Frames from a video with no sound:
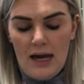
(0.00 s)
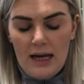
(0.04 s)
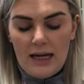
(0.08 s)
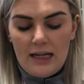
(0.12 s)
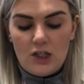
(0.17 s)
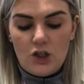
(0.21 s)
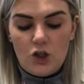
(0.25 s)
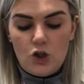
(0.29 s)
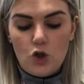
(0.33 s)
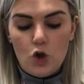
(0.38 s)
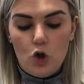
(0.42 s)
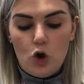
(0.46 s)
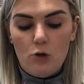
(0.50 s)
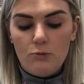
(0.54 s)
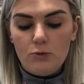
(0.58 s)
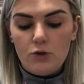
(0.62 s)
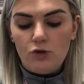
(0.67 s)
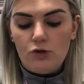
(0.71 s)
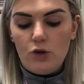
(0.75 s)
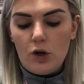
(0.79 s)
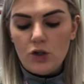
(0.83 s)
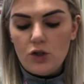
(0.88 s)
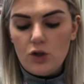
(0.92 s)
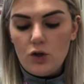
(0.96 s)
He stormed
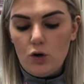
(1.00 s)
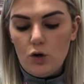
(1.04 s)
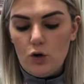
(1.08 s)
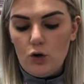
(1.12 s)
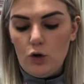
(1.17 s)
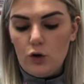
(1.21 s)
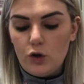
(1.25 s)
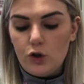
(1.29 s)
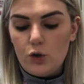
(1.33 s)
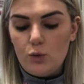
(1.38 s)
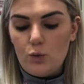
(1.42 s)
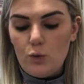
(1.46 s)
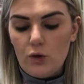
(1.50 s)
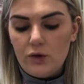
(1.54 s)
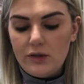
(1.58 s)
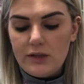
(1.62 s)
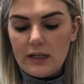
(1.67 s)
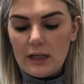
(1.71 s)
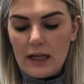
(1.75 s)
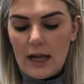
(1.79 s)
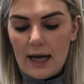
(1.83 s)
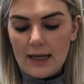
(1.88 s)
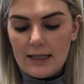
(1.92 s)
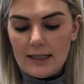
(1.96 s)
across the hall towards
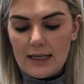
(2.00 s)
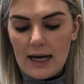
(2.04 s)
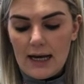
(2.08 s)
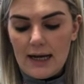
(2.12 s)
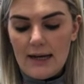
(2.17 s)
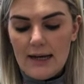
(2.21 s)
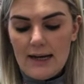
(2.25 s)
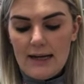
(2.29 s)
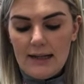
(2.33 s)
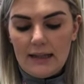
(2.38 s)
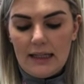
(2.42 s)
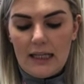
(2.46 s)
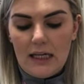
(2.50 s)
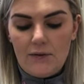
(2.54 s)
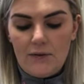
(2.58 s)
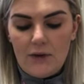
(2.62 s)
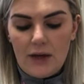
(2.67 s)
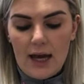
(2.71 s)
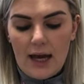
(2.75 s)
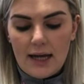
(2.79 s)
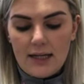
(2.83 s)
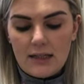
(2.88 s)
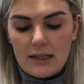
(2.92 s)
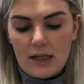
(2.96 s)
the latter,
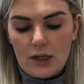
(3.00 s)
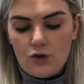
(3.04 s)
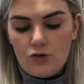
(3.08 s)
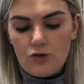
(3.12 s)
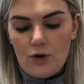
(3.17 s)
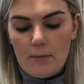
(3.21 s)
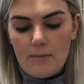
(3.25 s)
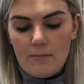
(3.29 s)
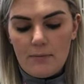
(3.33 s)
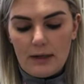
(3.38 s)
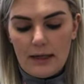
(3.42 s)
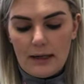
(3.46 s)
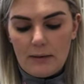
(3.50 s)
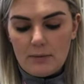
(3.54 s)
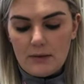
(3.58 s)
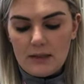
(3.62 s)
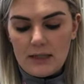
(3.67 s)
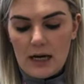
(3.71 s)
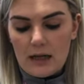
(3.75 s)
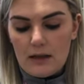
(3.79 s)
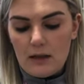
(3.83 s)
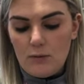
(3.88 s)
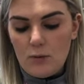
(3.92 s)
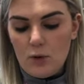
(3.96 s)
leaving Eska trembling
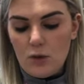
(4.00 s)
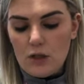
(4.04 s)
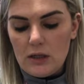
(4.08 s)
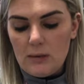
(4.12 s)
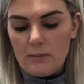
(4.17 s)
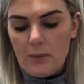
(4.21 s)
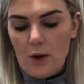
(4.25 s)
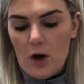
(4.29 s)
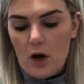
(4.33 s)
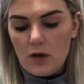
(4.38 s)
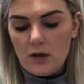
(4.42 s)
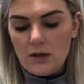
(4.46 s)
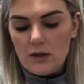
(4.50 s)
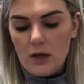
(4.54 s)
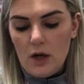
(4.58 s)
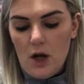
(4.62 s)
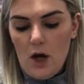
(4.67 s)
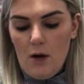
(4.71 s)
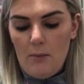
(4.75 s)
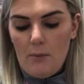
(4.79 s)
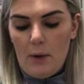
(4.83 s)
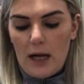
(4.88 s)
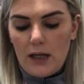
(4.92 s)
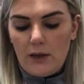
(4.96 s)
beside the music box.
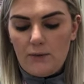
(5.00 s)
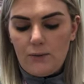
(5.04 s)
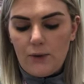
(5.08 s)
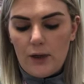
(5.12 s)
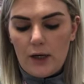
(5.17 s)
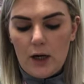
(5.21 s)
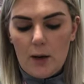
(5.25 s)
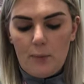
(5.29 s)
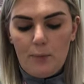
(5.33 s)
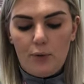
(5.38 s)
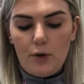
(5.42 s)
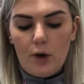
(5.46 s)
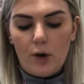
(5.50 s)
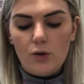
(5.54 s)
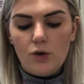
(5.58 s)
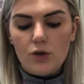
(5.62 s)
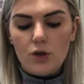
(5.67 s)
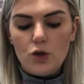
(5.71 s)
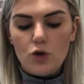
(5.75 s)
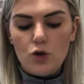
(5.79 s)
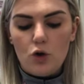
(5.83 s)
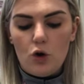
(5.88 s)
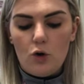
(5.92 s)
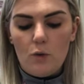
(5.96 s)
But as Flint approached
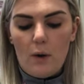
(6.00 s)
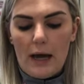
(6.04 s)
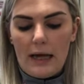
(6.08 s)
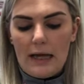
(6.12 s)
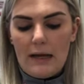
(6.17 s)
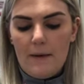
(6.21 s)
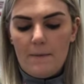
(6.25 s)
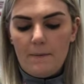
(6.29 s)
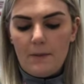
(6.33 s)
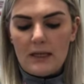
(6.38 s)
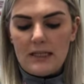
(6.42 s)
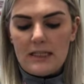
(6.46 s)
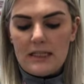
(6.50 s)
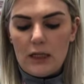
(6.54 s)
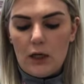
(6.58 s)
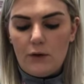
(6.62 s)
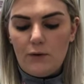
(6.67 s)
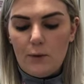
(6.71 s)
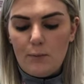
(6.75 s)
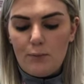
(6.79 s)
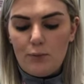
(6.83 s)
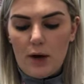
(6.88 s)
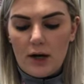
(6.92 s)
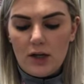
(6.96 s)
the doorway, the
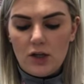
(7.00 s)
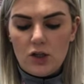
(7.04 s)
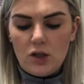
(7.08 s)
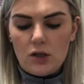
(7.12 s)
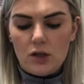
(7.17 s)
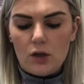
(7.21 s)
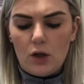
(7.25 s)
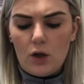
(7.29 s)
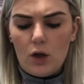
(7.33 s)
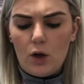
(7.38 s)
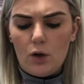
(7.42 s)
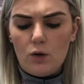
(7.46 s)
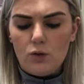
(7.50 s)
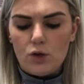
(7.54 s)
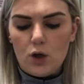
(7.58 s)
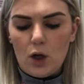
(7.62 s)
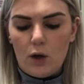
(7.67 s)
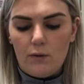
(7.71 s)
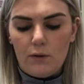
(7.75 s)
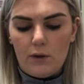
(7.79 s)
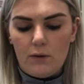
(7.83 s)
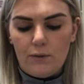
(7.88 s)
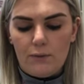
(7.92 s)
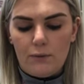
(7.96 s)
silver branches closed
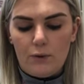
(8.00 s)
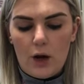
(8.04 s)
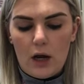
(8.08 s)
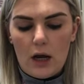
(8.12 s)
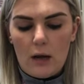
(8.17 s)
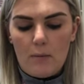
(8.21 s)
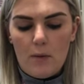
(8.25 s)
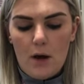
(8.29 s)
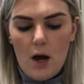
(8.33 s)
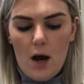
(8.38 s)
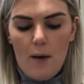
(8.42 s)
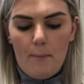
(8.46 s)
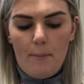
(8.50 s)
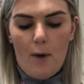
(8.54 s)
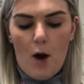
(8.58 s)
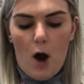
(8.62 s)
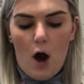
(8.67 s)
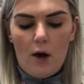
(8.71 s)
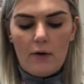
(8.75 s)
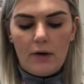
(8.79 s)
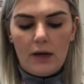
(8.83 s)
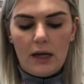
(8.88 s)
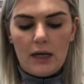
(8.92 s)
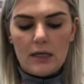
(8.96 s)
over the frame,
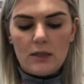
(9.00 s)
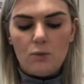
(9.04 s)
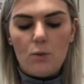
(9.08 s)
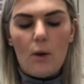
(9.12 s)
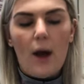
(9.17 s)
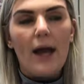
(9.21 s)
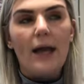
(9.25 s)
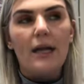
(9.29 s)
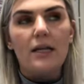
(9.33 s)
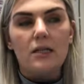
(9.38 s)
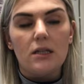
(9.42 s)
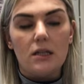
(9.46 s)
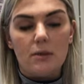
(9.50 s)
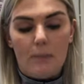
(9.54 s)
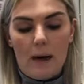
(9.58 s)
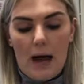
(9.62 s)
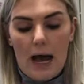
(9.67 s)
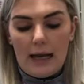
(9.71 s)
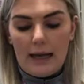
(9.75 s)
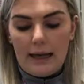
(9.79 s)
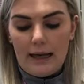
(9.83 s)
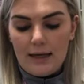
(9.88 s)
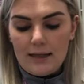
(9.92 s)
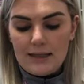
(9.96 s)
barring his way to the
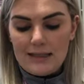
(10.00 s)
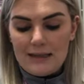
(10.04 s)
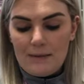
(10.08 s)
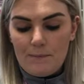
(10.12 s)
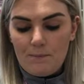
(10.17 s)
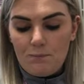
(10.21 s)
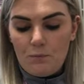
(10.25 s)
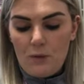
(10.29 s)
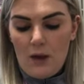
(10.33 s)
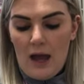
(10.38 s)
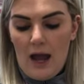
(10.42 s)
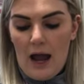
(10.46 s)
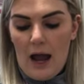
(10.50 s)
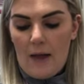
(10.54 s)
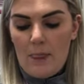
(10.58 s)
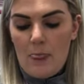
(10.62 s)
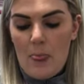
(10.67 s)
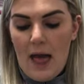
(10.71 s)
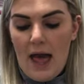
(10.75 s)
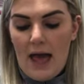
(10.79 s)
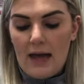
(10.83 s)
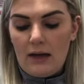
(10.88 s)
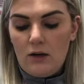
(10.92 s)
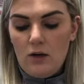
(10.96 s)
palace.
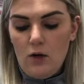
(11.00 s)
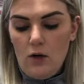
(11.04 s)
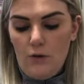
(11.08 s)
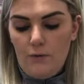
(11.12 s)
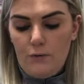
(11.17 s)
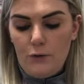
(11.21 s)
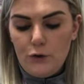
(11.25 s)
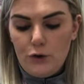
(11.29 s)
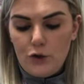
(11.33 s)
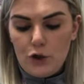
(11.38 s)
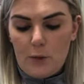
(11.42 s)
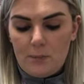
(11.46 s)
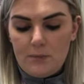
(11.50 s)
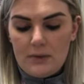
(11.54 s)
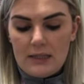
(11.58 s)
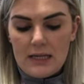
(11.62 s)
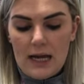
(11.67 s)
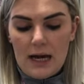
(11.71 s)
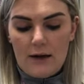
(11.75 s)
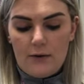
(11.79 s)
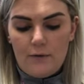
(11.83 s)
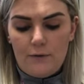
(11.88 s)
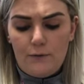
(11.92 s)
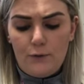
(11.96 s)
And then footsteps,
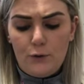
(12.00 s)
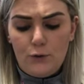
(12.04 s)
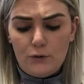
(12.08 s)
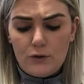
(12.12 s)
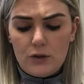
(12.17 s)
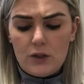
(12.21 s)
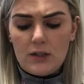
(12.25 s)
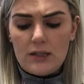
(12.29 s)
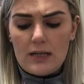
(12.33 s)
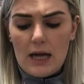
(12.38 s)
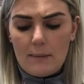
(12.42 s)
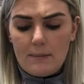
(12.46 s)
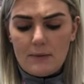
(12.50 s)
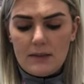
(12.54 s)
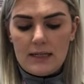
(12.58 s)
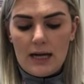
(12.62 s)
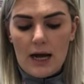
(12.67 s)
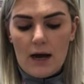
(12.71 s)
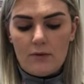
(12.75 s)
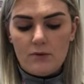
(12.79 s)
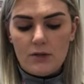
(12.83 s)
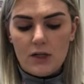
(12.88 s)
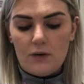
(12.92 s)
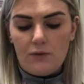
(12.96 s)
footsteps
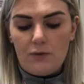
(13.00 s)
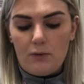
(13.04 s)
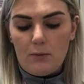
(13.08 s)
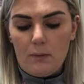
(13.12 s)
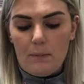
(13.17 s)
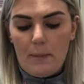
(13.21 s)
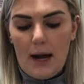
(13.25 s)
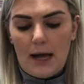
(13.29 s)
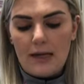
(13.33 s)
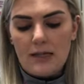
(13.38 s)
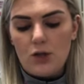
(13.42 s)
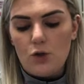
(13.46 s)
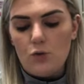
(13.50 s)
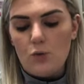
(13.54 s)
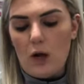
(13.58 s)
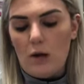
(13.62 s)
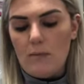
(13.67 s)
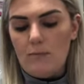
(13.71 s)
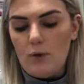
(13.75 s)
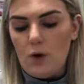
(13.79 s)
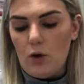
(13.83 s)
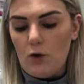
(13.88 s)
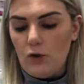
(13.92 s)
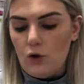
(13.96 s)
sounded from a
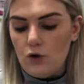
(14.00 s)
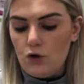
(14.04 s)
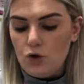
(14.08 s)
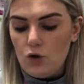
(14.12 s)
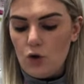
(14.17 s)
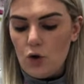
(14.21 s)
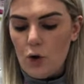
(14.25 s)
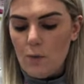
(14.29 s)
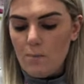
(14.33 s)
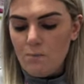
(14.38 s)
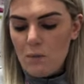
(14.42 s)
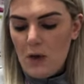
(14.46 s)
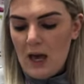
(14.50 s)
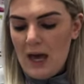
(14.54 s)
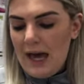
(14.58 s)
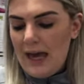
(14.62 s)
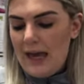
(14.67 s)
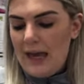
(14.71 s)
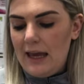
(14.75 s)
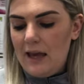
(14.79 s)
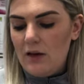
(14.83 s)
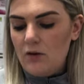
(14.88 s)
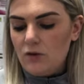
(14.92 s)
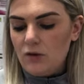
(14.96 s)
passageway beyond the door,
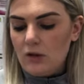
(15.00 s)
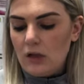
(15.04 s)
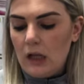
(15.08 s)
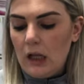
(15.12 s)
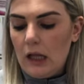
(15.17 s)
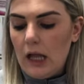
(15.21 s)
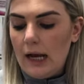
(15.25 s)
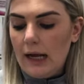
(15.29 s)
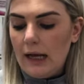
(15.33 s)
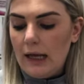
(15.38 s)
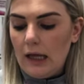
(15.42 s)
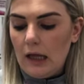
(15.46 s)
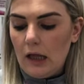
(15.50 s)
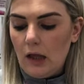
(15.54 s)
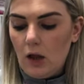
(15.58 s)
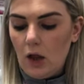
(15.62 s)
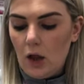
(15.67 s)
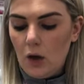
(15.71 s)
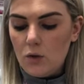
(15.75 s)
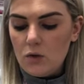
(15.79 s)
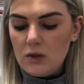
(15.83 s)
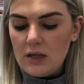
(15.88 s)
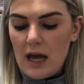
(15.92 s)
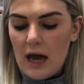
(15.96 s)
heels clanking
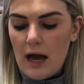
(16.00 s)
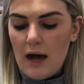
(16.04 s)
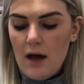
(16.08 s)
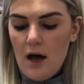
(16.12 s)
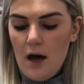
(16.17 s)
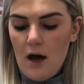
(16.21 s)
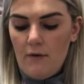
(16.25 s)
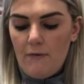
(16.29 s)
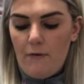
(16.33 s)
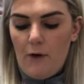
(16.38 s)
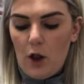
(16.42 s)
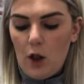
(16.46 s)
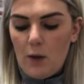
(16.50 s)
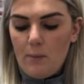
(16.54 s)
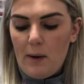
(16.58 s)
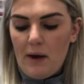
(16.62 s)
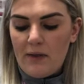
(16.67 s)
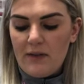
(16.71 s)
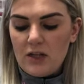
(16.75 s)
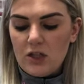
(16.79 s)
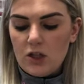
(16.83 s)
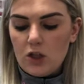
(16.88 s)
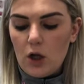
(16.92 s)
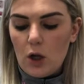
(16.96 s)
closer, followed
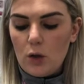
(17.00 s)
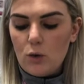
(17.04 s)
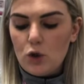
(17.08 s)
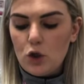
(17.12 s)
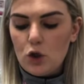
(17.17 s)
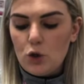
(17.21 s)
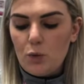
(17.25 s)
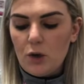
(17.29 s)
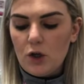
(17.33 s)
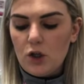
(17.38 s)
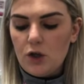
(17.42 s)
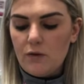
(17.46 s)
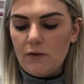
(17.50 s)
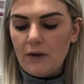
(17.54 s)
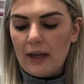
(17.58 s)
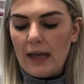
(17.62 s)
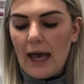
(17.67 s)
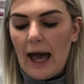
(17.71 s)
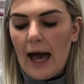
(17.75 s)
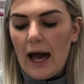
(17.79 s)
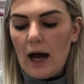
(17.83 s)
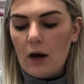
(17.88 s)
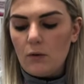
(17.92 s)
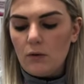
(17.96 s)
by the slow swish of a
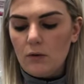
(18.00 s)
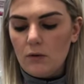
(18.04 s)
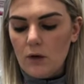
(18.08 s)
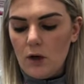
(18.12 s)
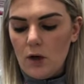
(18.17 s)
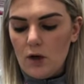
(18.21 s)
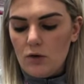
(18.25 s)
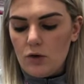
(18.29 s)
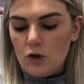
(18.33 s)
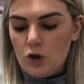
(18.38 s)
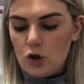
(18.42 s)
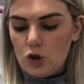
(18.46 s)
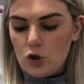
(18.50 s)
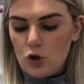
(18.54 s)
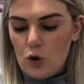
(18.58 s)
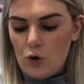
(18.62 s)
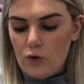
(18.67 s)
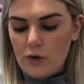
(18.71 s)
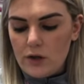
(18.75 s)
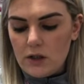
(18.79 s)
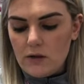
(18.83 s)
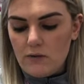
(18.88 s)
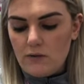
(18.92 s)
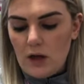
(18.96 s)
gown. The
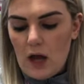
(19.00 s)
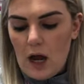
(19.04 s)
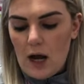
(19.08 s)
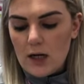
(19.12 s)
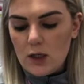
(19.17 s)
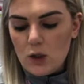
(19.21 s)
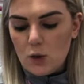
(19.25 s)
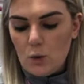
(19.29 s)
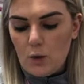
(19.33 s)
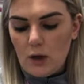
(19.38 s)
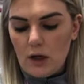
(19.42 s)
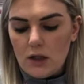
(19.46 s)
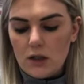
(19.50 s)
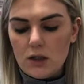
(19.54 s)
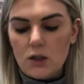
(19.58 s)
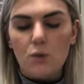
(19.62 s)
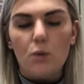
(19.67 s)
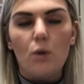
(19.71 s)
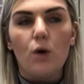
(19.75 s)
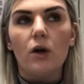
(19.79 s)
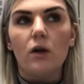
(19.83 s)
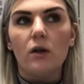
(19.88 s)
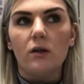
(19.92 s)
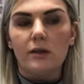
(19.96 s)
stories of the Ice Queen
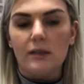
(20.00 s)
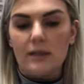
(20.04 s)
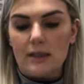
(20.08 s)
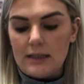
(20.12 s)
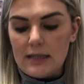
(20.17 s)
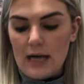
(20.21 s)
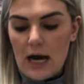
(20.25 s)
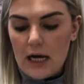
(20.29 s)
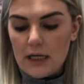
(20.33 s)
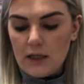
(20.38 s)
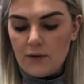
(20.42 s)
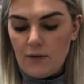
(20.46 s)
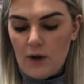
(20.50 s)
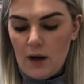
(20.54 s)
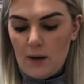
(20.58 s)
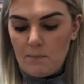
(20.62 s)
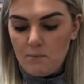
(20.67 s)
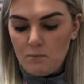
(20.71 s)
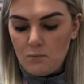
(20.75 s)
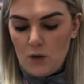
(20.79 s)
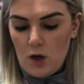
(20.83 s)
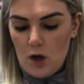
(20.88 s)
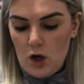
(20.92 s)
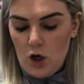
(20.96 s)
swirled inside of
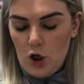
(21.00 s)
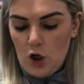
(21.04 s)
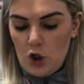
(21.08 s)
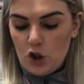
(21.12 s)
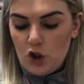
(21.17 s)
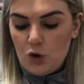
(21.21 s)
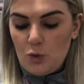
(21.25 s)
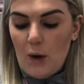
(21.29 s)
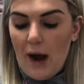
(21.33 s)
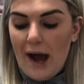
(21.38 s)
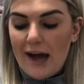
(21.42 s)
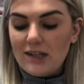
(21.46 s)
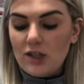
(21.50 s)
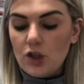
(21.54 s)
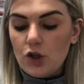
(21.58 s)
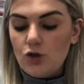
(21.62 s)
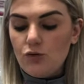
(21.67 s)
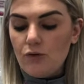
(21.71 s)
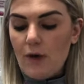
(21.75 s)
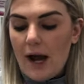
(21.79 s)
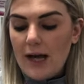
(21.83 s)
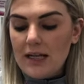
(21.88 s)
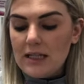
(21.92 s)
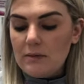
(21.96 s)
him. She wears a
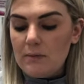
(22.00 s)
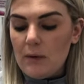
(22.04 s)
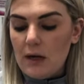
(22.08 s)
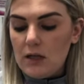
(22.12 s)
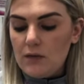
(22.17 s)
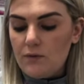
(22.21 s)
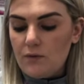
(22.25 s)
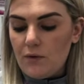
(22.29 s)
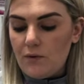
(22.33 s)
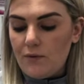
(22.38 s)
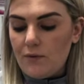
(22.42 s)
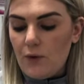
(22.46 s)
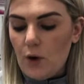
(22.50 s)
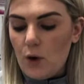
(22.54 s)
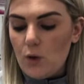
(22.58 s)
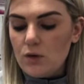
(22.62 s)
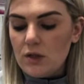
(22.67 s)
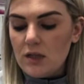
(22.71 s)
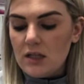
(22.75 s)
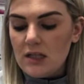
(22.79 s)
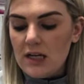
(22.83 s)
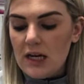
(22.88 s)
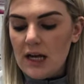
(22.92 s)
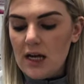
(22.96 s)
dress made of the
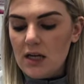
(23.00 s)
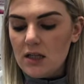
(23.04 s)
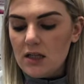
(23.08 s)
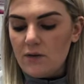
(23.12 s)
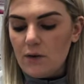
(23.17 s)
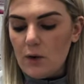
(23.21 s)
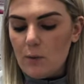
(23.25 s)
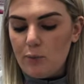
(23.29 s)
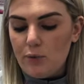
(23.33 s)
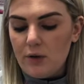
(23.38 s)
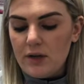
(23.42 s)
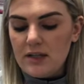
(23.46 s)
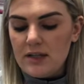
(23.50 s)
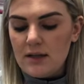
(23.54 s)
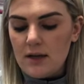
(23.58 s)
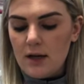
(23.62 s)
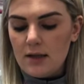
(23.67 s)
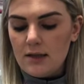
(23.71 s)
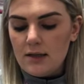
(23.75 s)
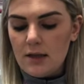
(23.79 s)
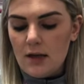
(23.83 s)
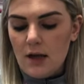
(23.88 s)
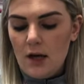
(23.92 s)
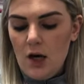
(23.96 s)
frozen tears of her
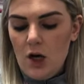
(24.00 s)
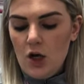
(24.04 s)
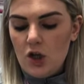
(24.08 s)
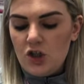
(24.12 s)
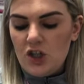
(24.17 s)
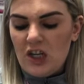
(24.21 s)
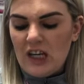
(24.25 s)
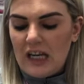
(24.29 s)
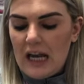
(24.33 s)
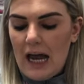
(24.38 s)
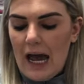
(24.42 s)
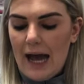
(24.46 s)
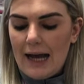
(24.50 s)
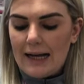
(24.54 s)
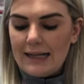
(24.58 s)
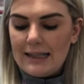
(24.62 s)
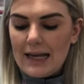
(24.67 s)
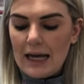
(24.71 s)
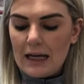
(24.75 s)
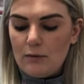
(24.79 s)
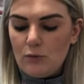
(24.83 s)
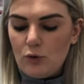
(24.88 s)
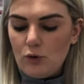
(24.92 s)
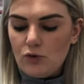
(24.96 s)
prisoners. She can hex
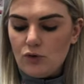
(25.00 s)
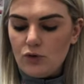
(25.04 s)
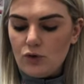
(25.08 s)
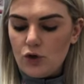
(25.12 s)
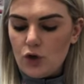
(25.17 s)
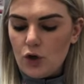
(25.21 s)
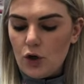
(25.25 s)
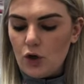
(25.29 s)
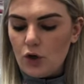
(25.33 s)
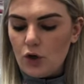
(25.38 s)
animals under